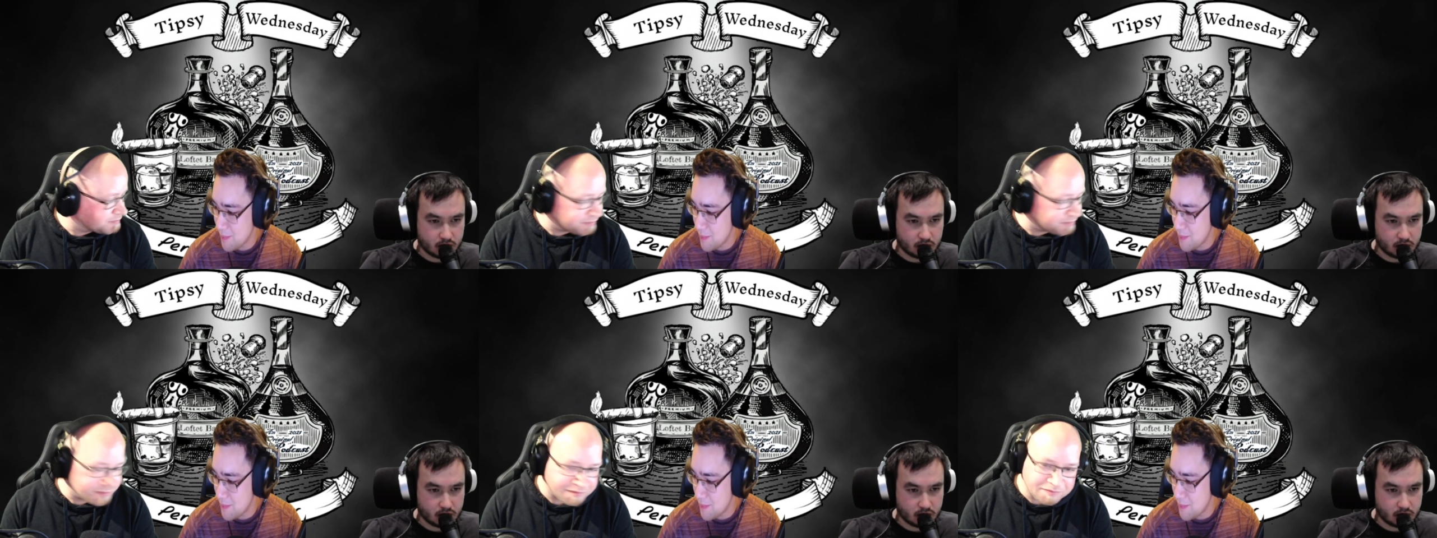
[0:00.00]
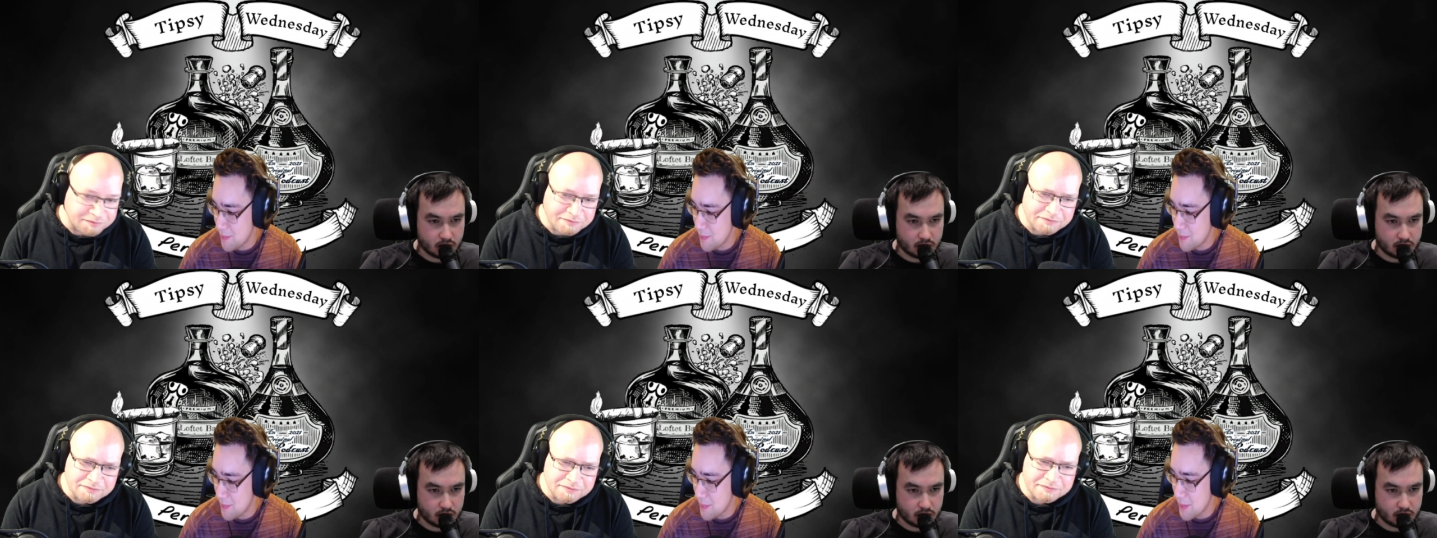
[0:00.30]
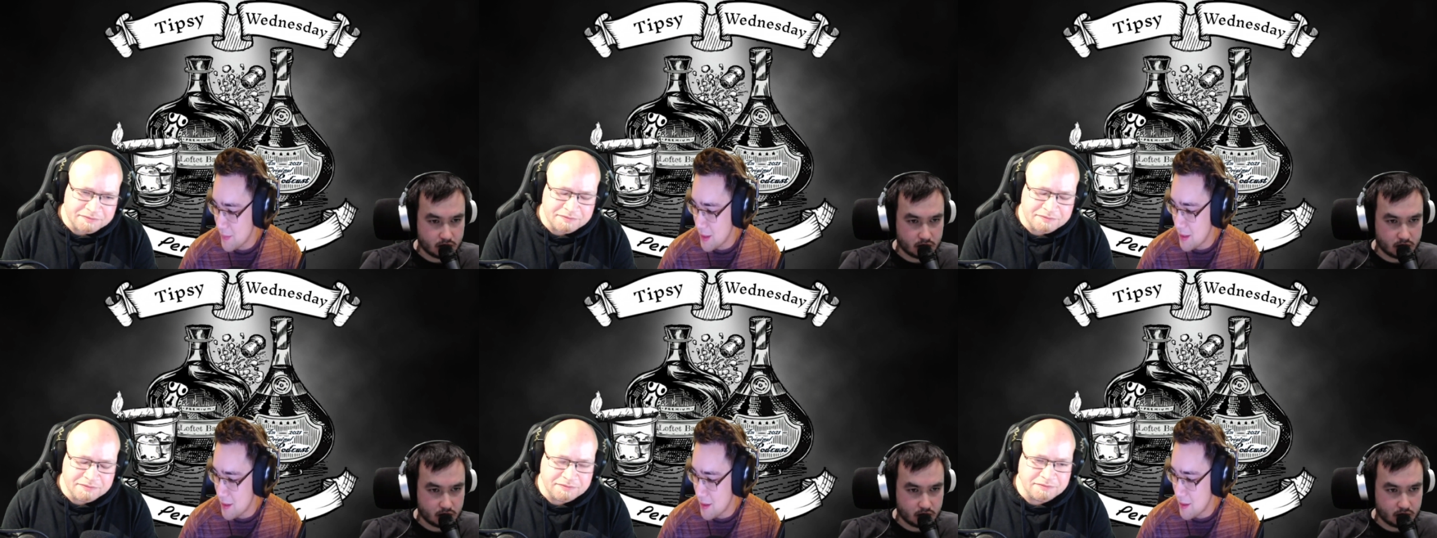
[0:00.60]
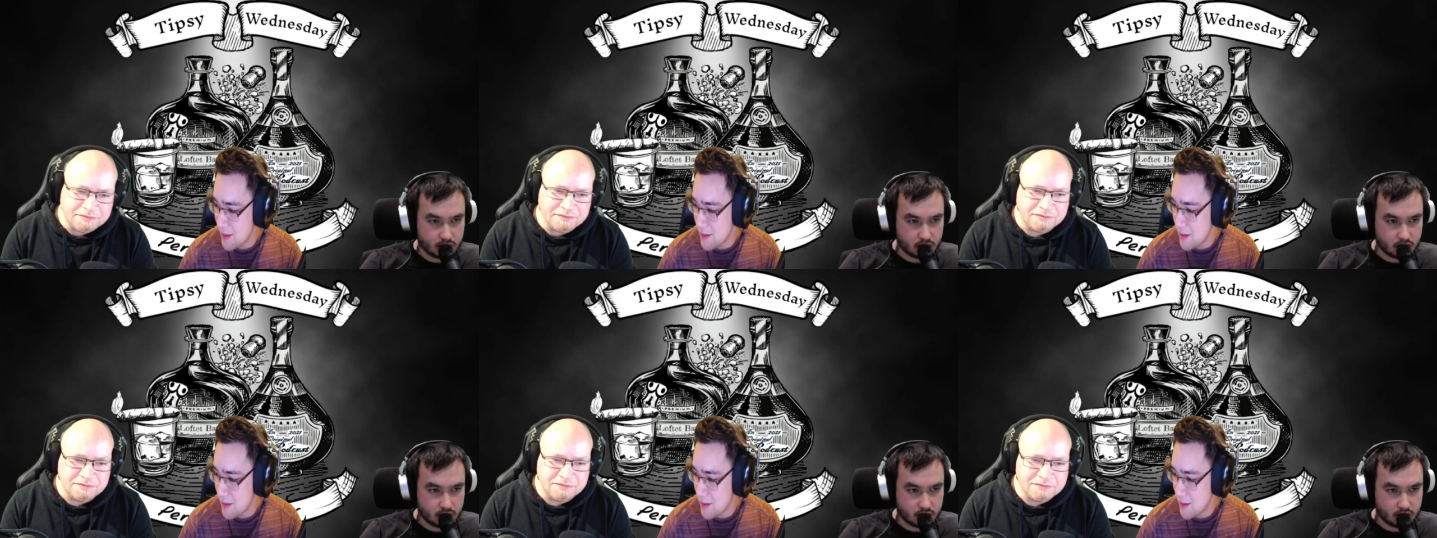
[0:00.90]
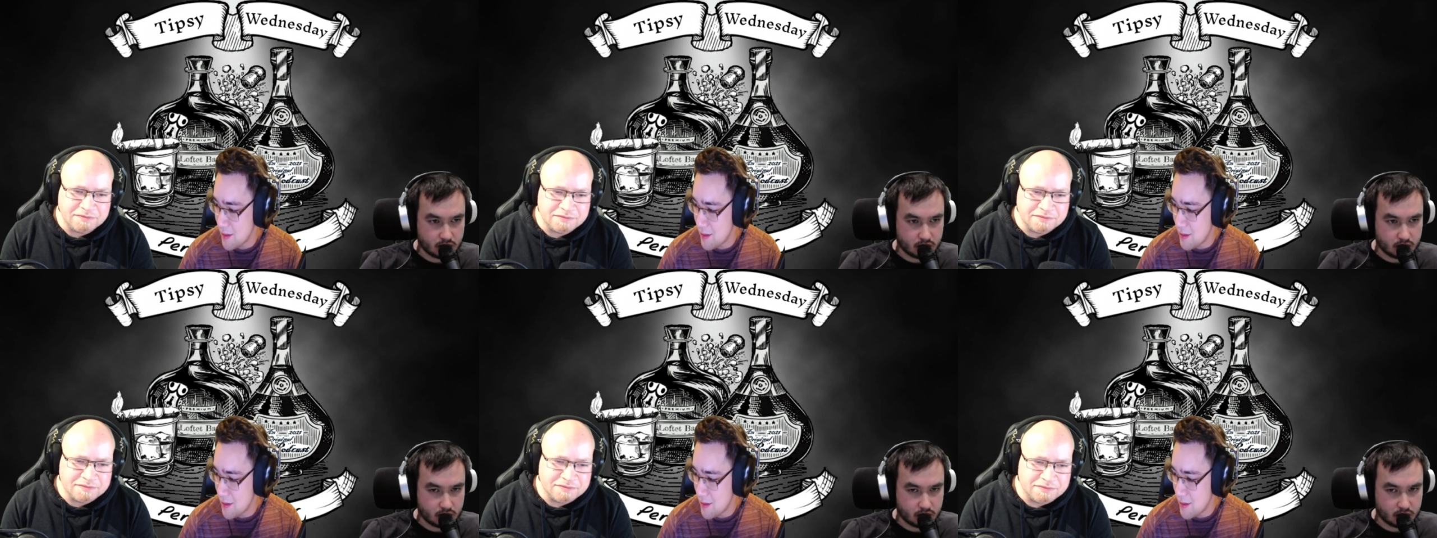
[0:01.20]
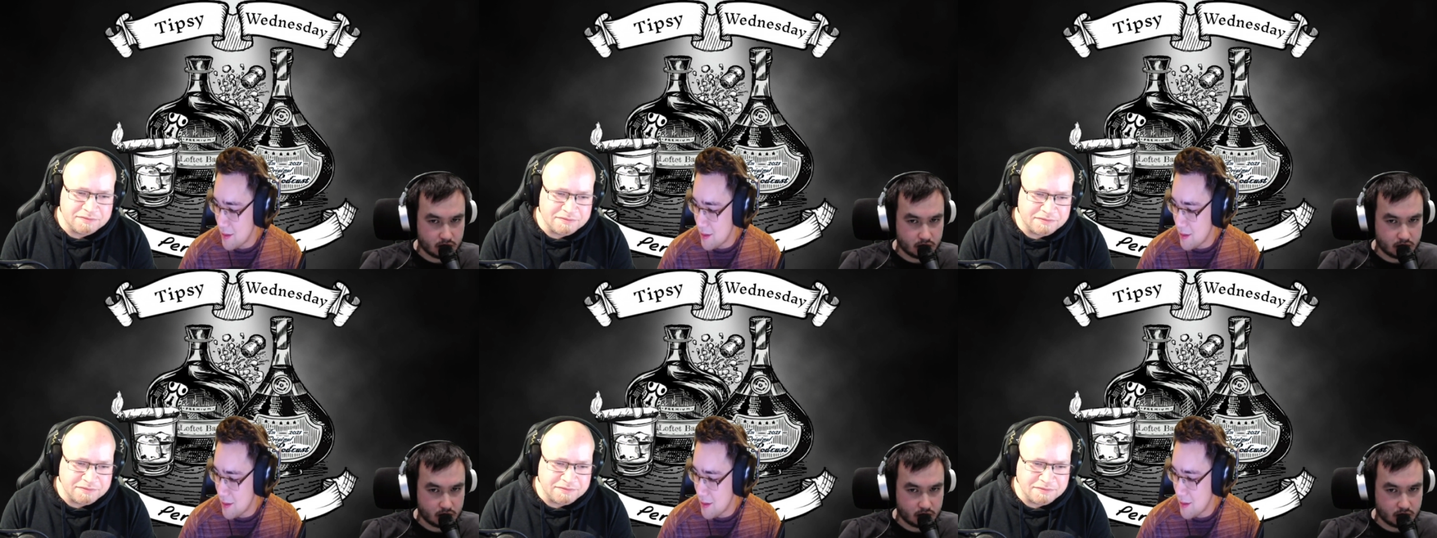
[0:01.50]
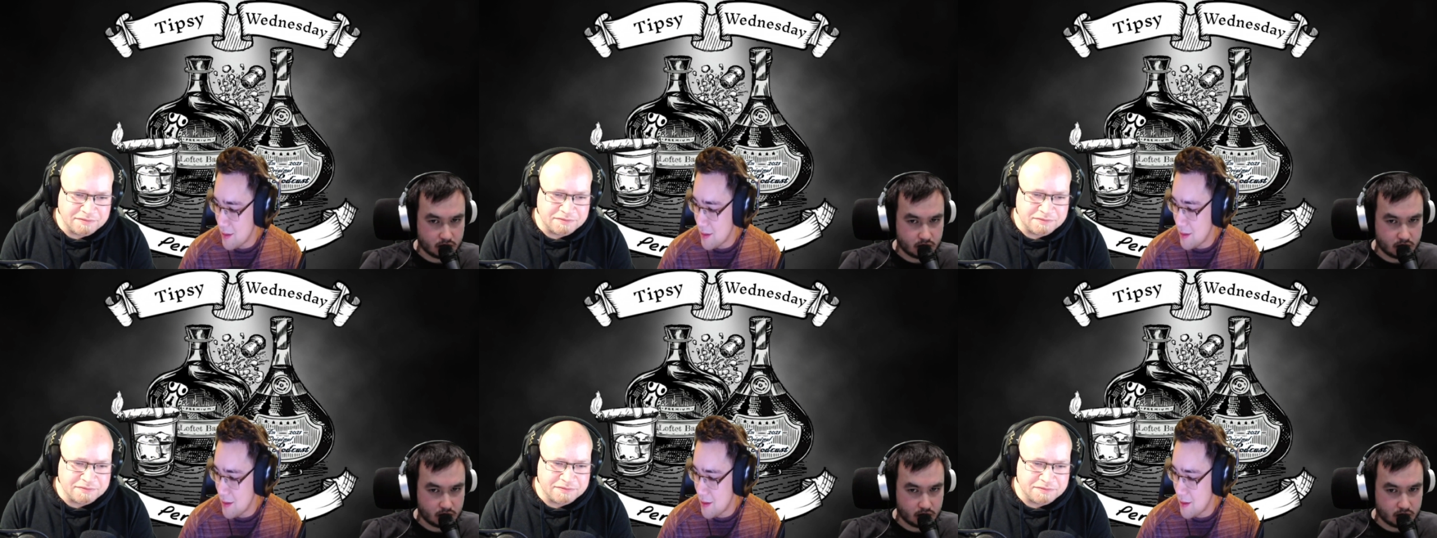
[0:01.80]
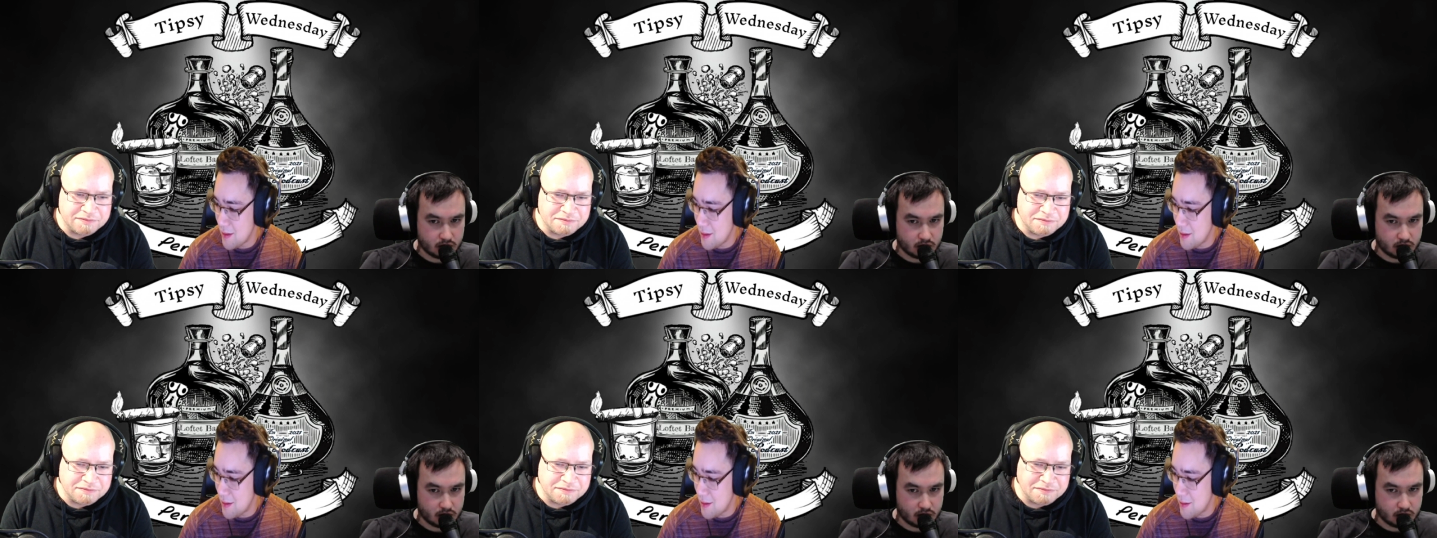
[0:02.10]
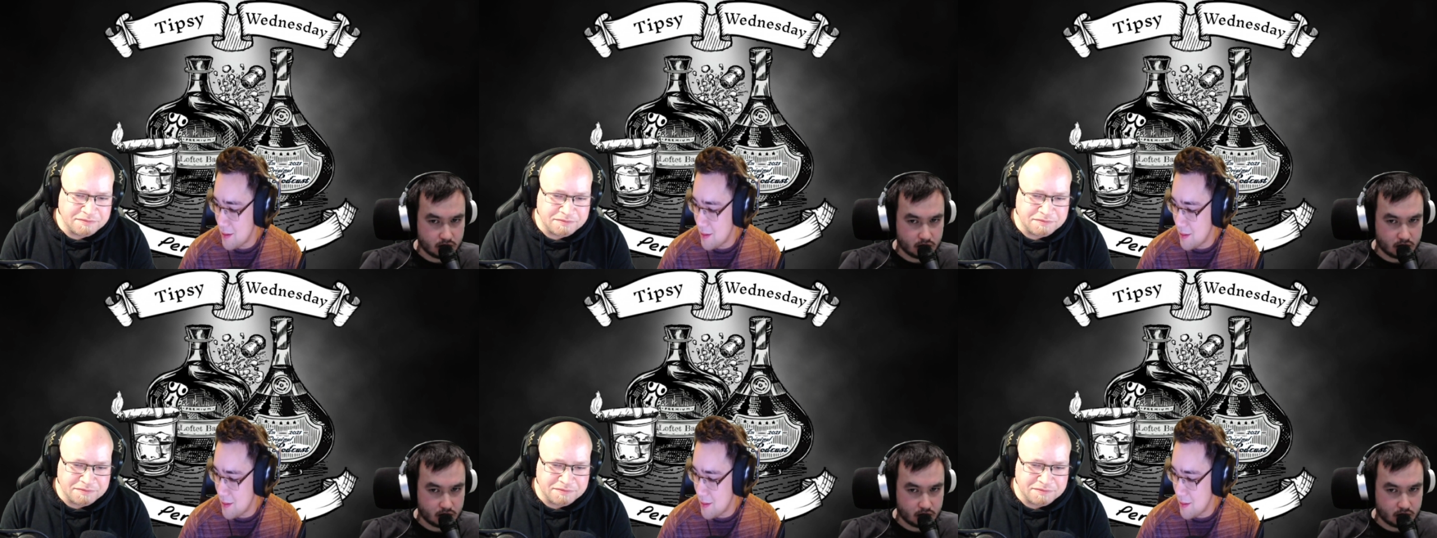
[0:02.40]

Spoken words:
[no speech]